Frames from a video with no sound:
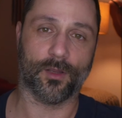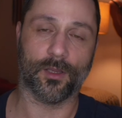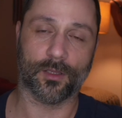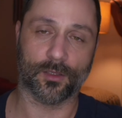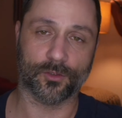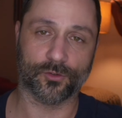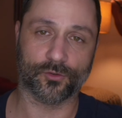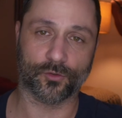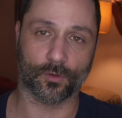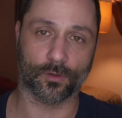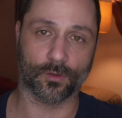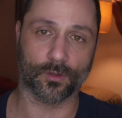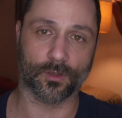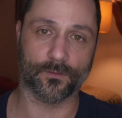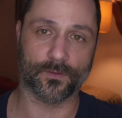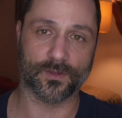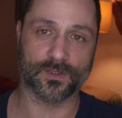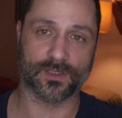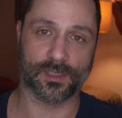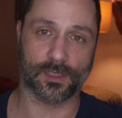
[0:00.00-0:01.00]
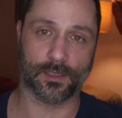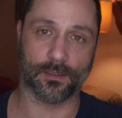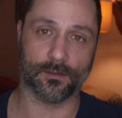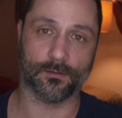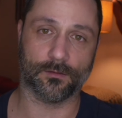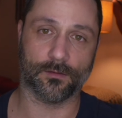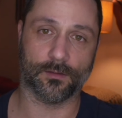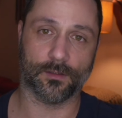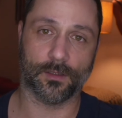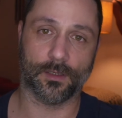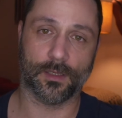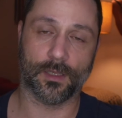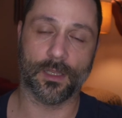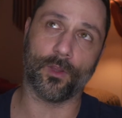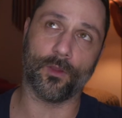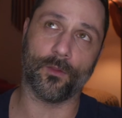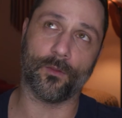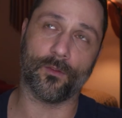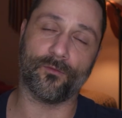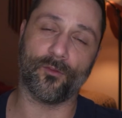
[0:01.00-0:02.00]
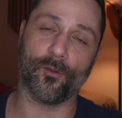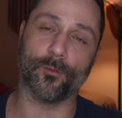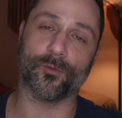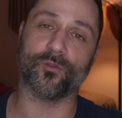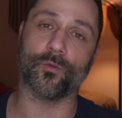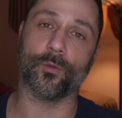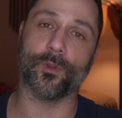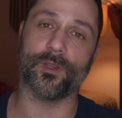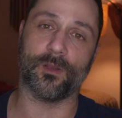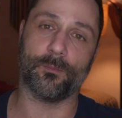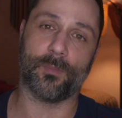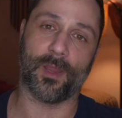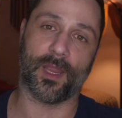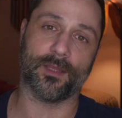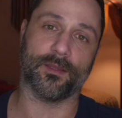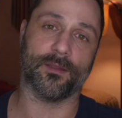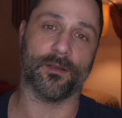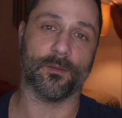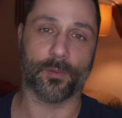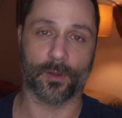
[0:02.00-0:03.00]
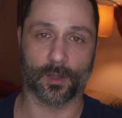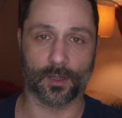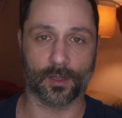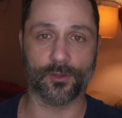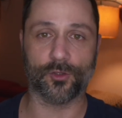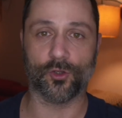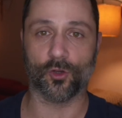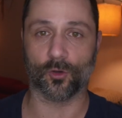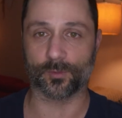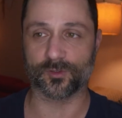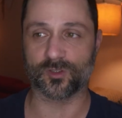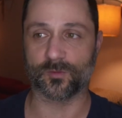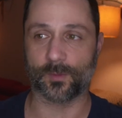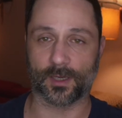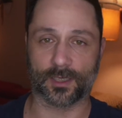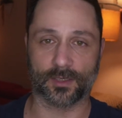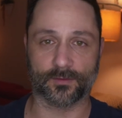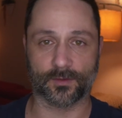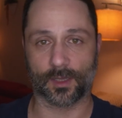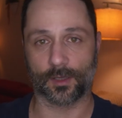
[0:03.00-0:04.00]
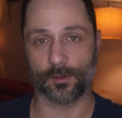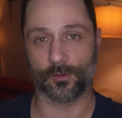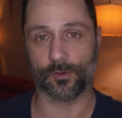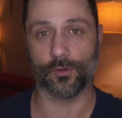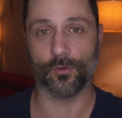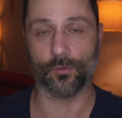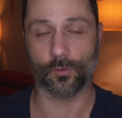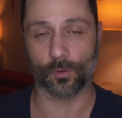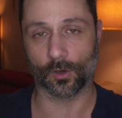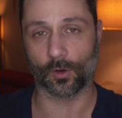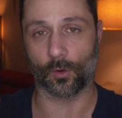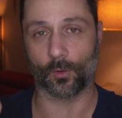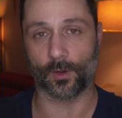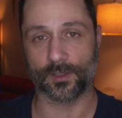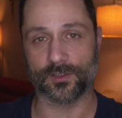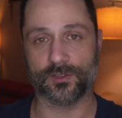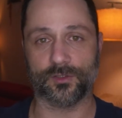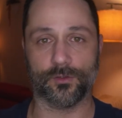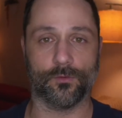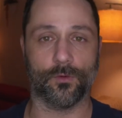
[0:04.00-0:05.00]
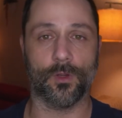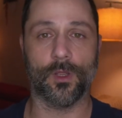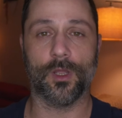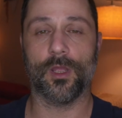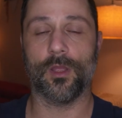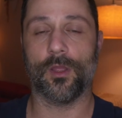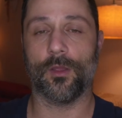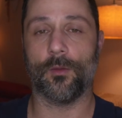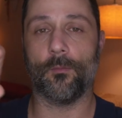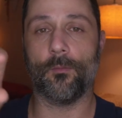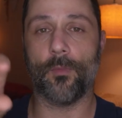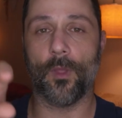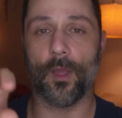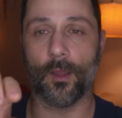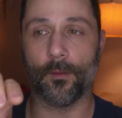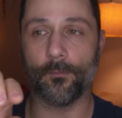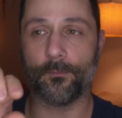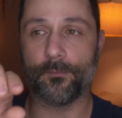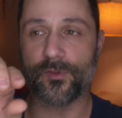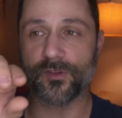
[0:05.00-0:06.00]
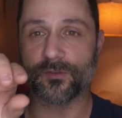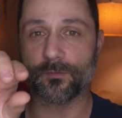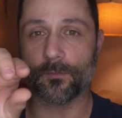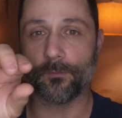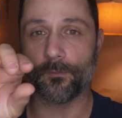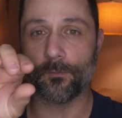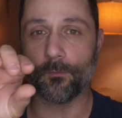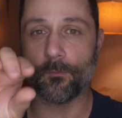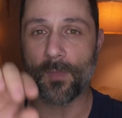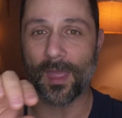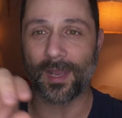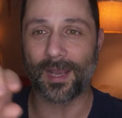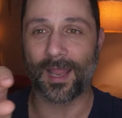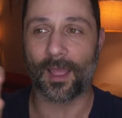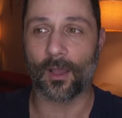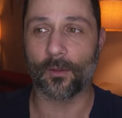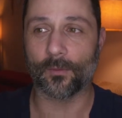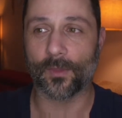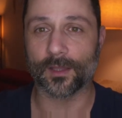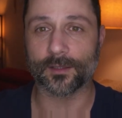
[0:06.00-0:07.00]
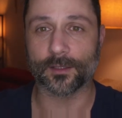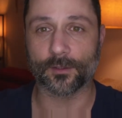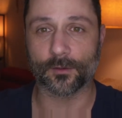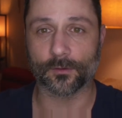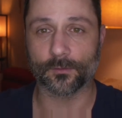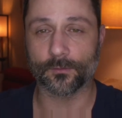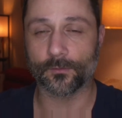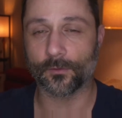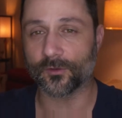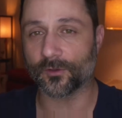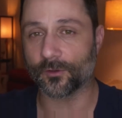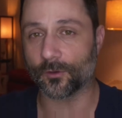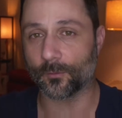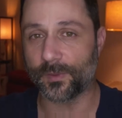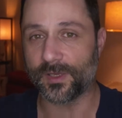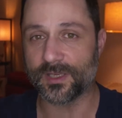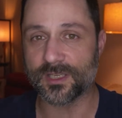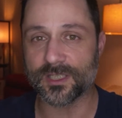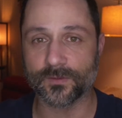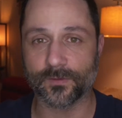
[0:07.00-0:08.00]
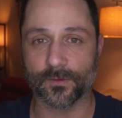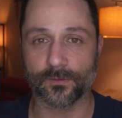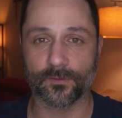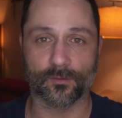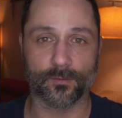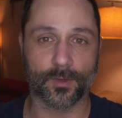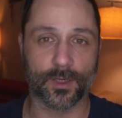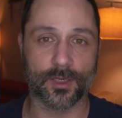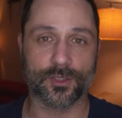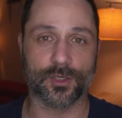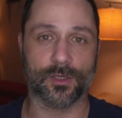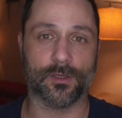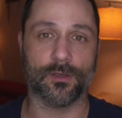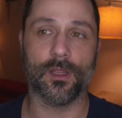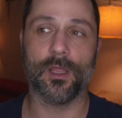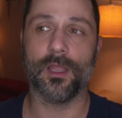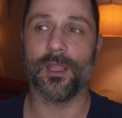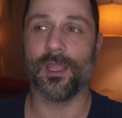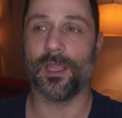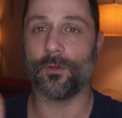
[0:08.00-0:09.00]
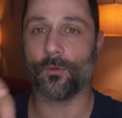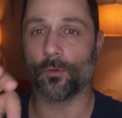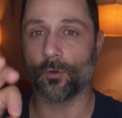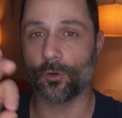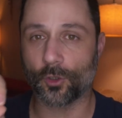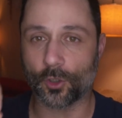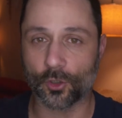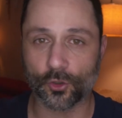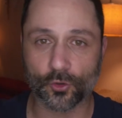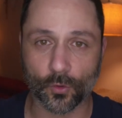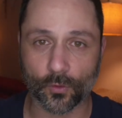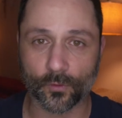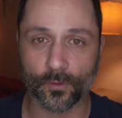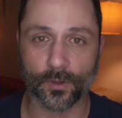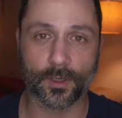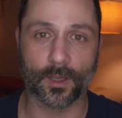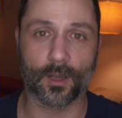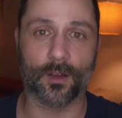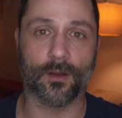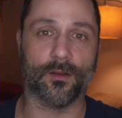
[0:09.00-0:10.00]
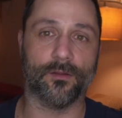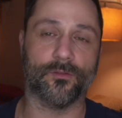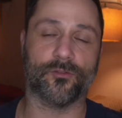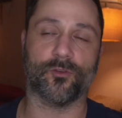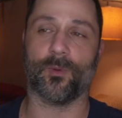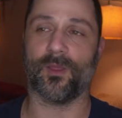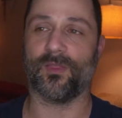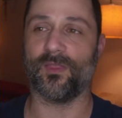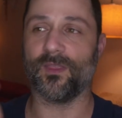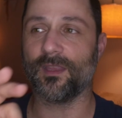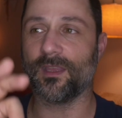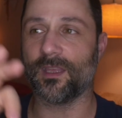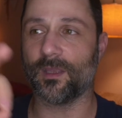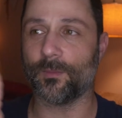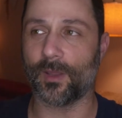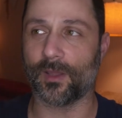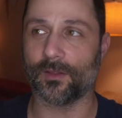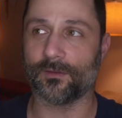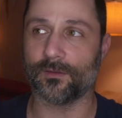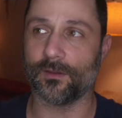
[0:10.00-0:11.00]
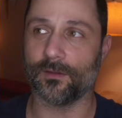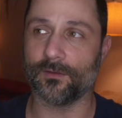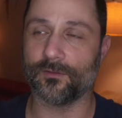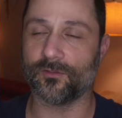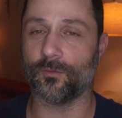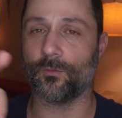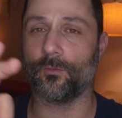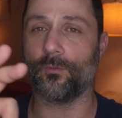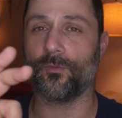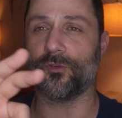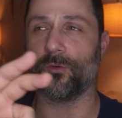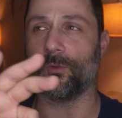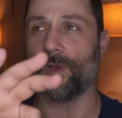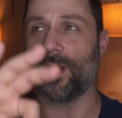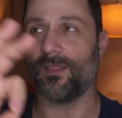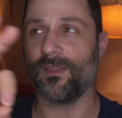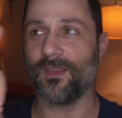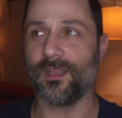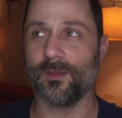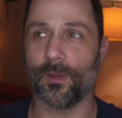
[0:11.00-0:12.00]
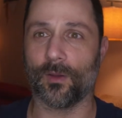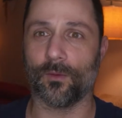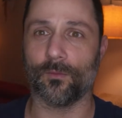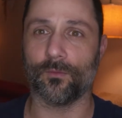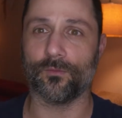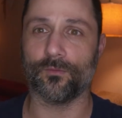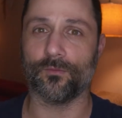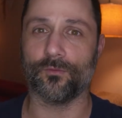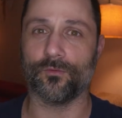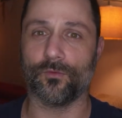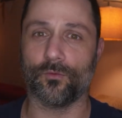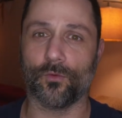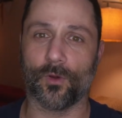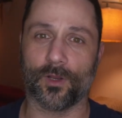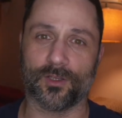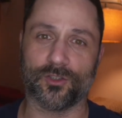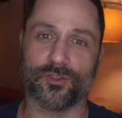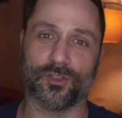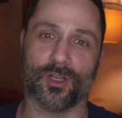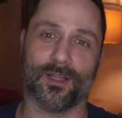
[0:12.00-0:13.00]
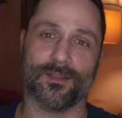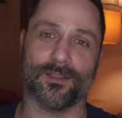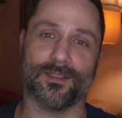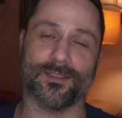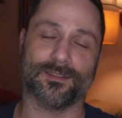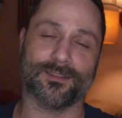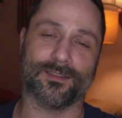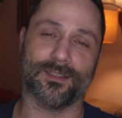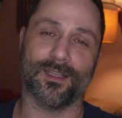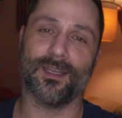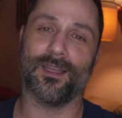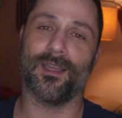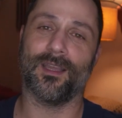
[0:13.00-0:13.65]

in control of the scene. The film is really dependent upon your perspective and how you are going to uh, just met out that little those little pieces of information in order to control the narrative. So by thinking about so so when I think about creating shot lists,